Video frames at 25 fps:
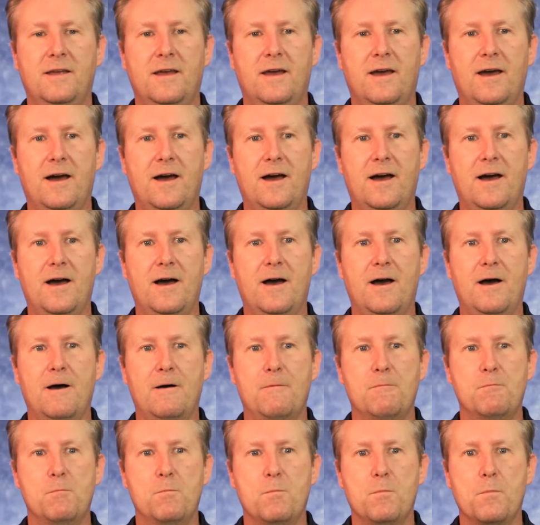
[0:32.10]

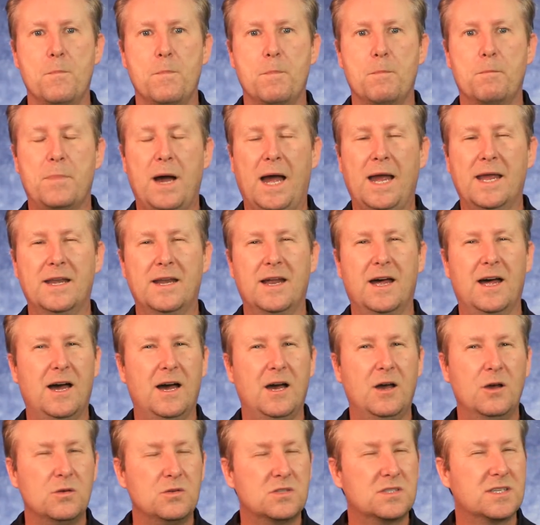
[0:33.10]
Buying a
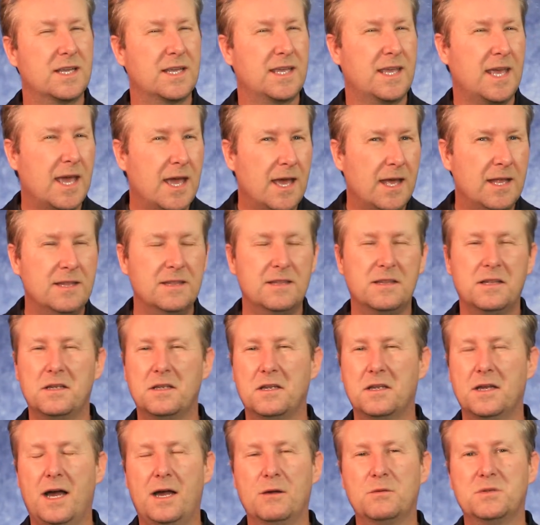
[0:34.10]
house, again,
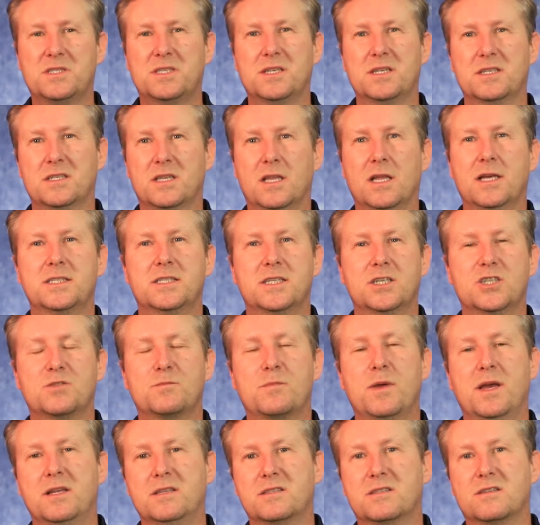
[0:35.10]
I would say it's less
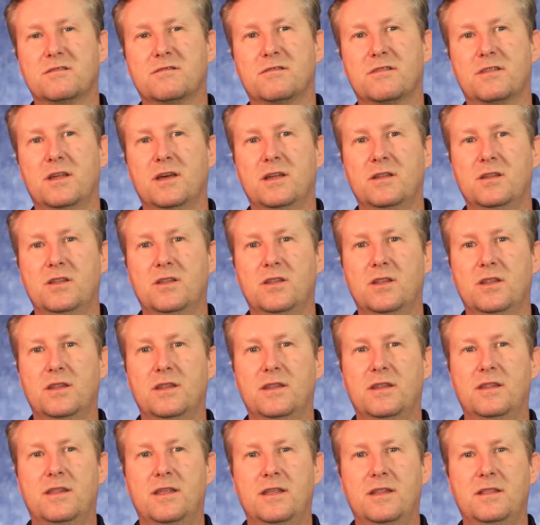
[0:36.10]
expensive
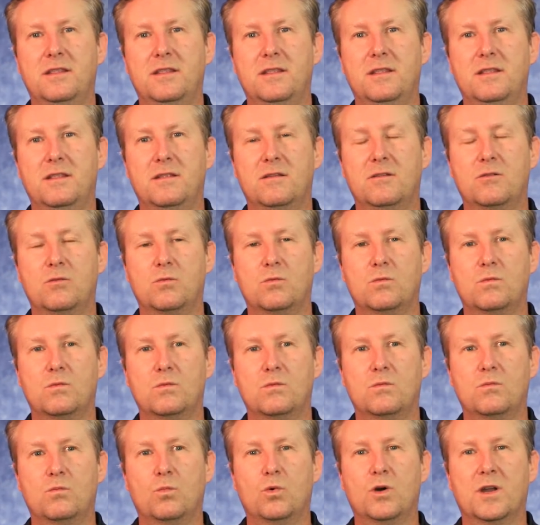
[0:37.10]
than
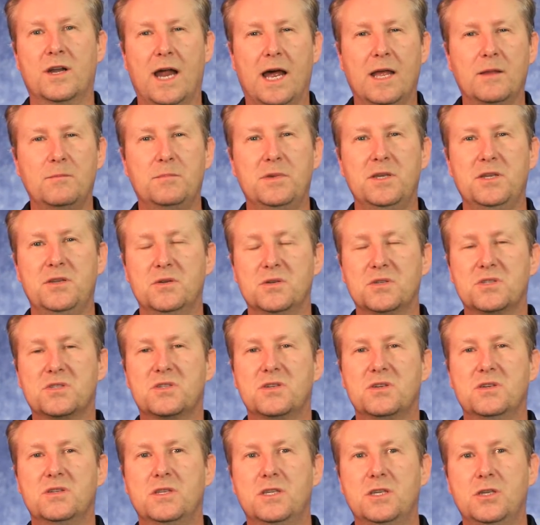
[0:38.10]
what I'd be used
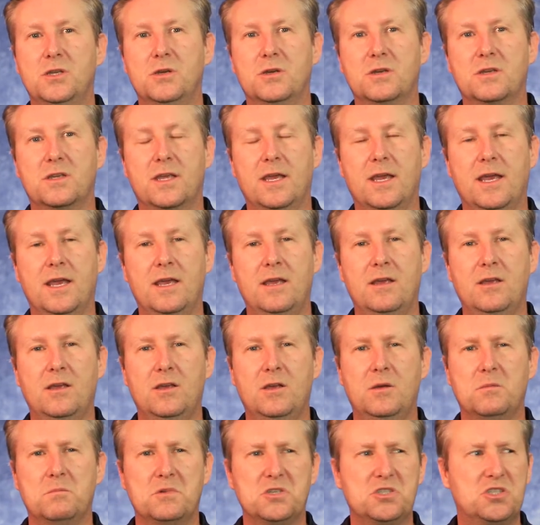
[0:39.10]
to in the UK.
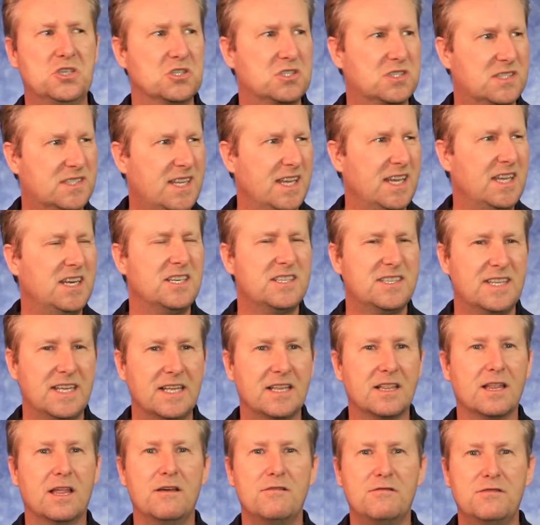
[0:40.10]
But just day-to-day
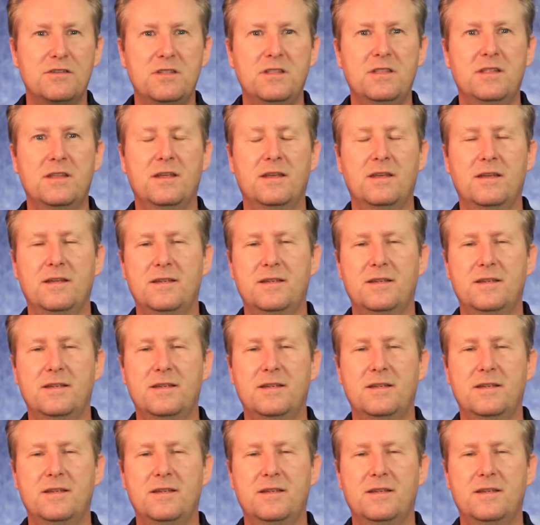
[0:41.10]
living,